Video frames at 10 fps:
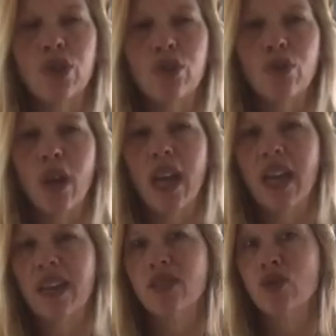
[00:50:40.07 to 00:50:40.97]
to
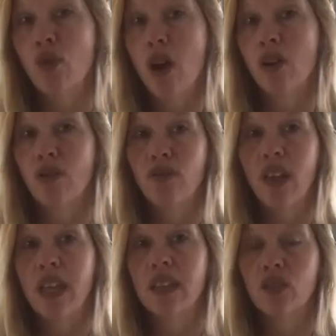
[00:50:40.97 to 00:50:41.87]
a stronger
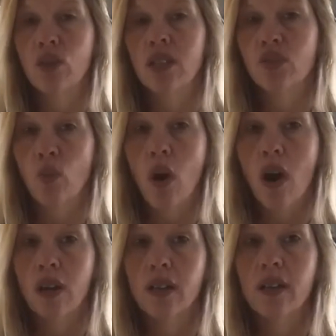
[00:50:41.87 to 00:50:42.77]
faith and trust
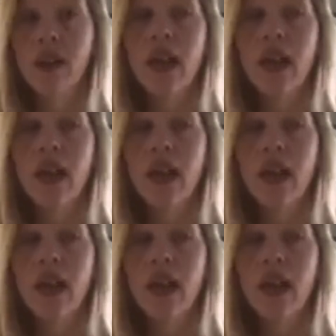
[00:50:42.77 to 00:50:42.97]
walk.